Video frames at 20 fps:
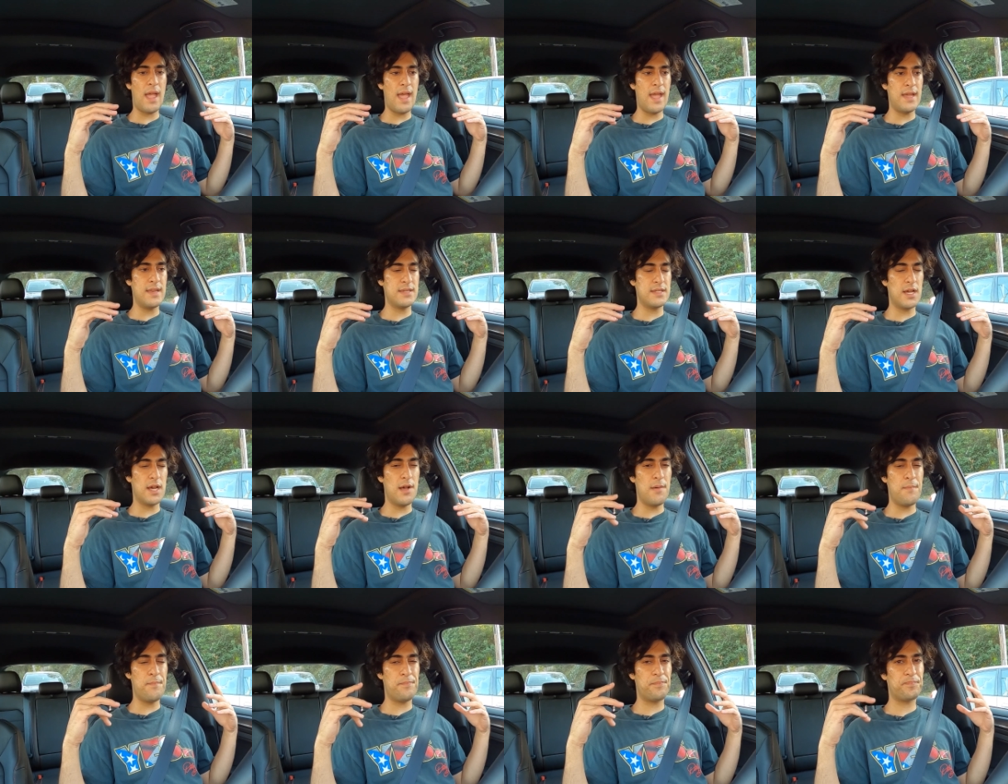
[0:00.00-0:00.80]
and
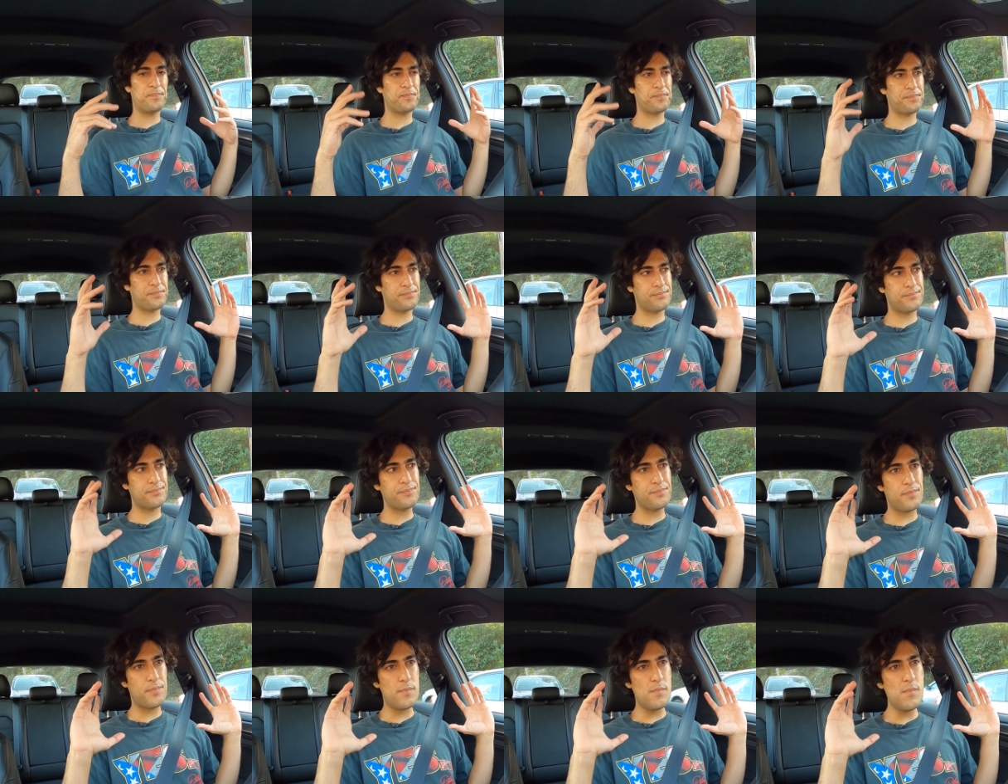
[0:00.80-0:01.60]

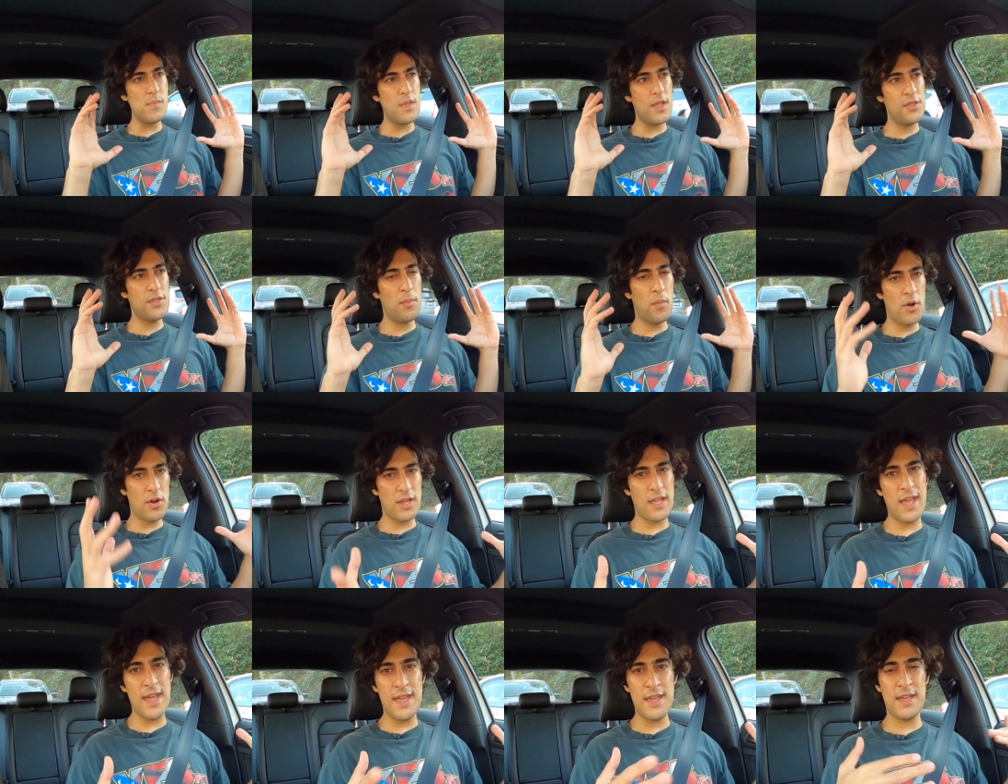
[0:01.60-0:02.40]
the
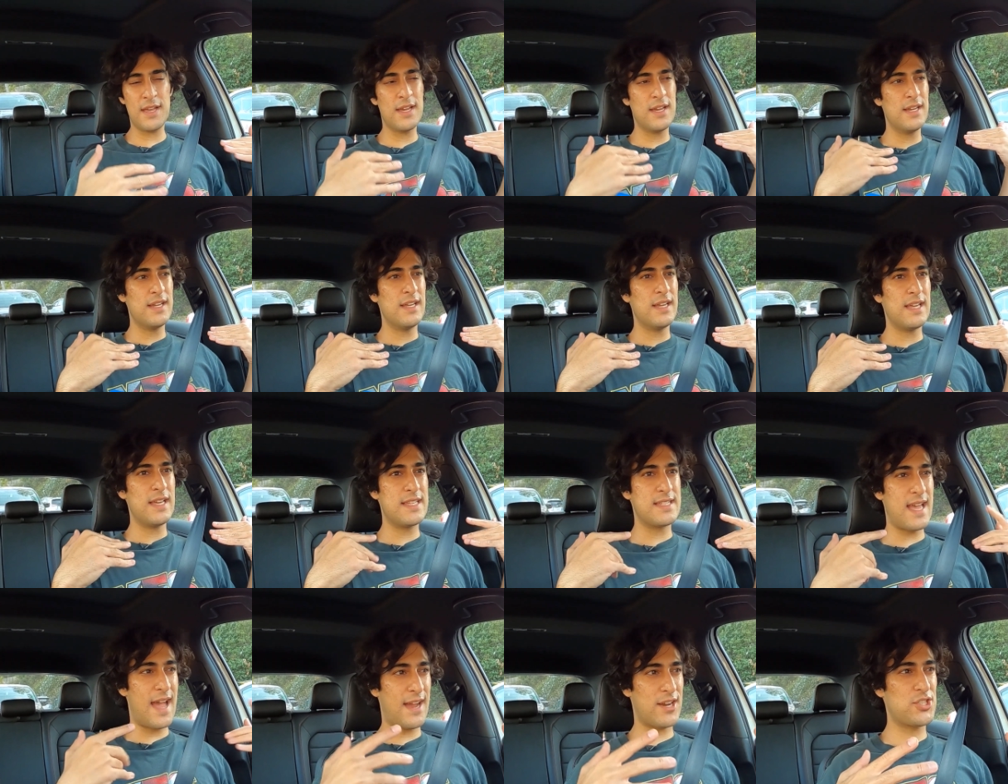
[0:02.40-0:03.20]
Mark 8
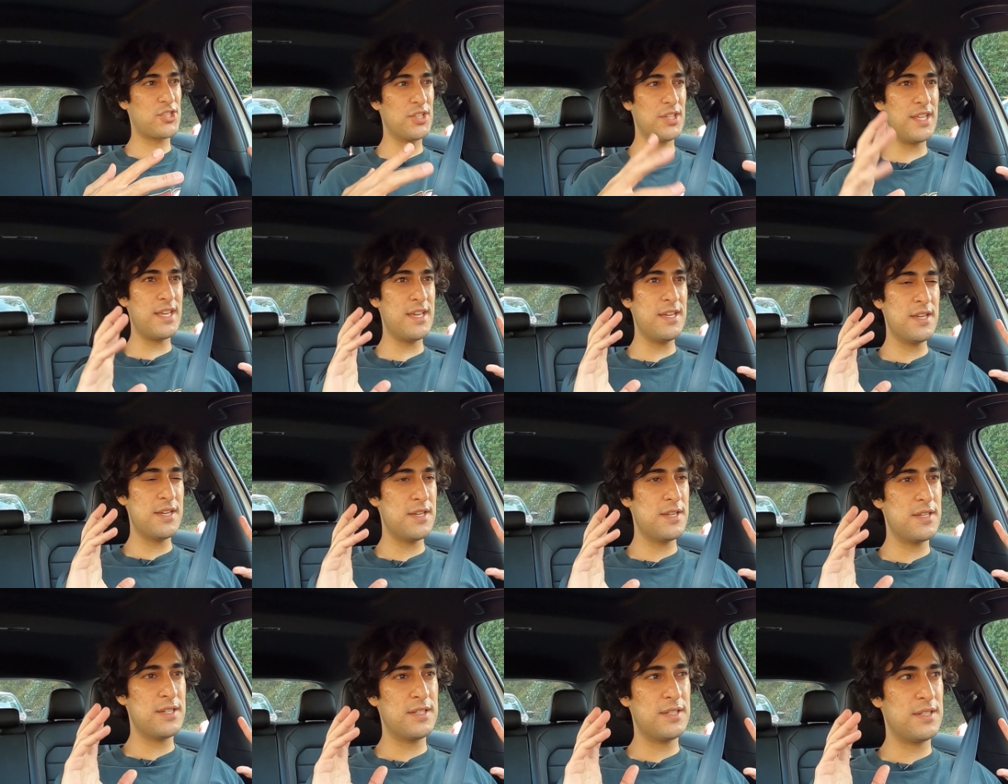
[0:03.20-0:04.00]
is actually
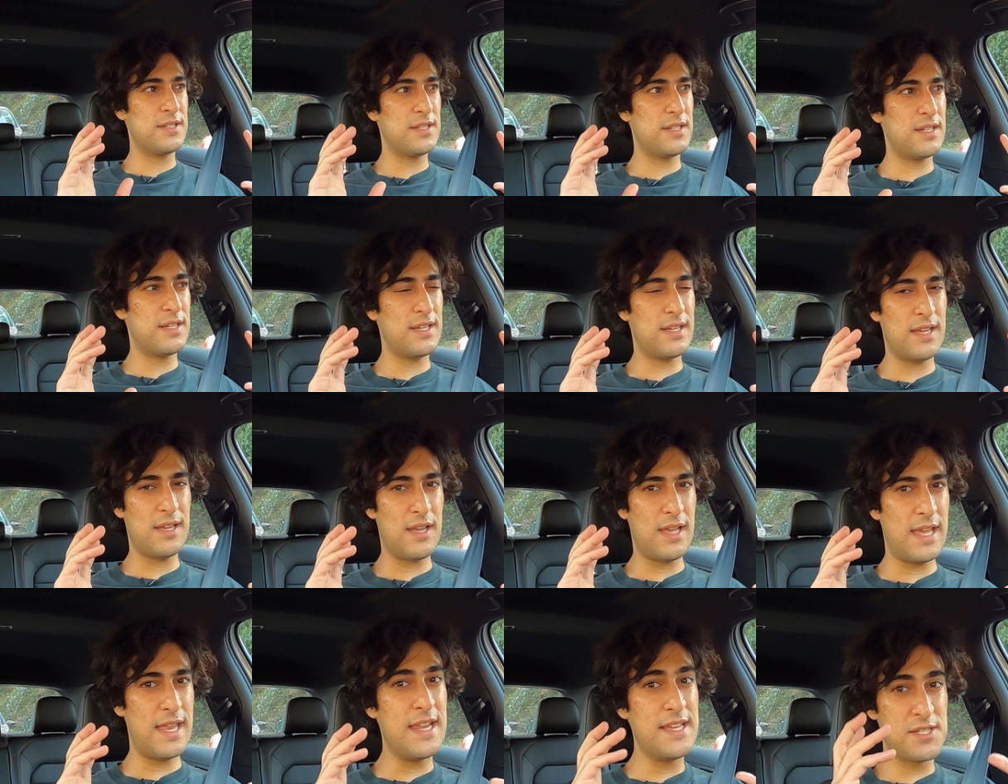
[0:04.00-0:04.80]

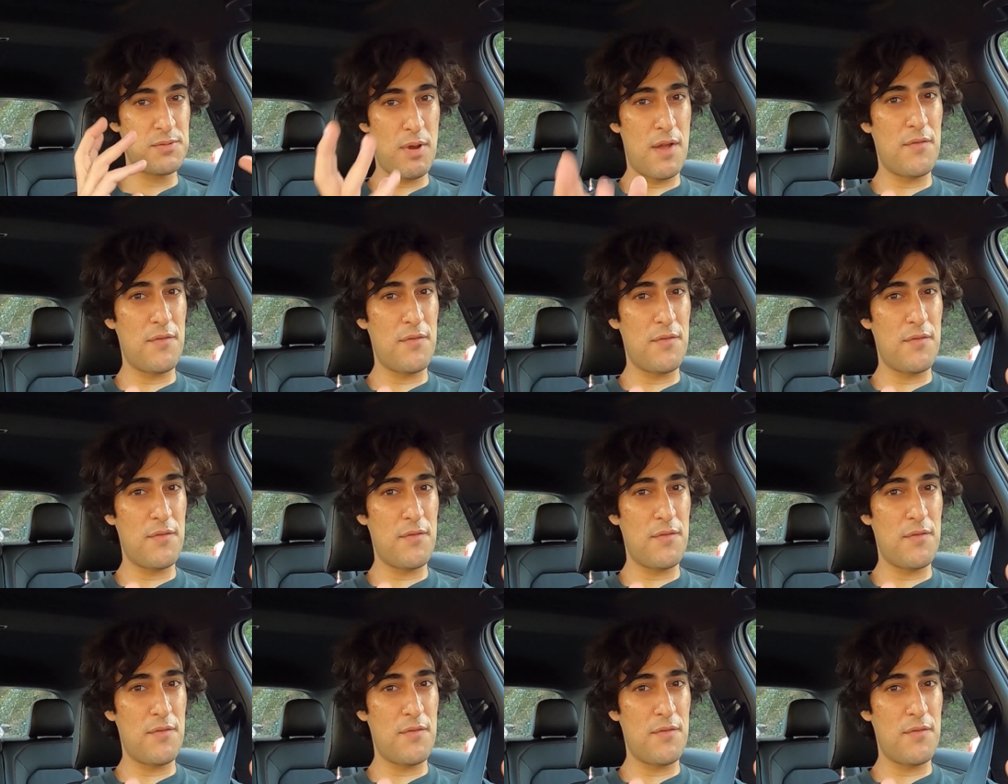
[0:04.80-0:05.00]
It is a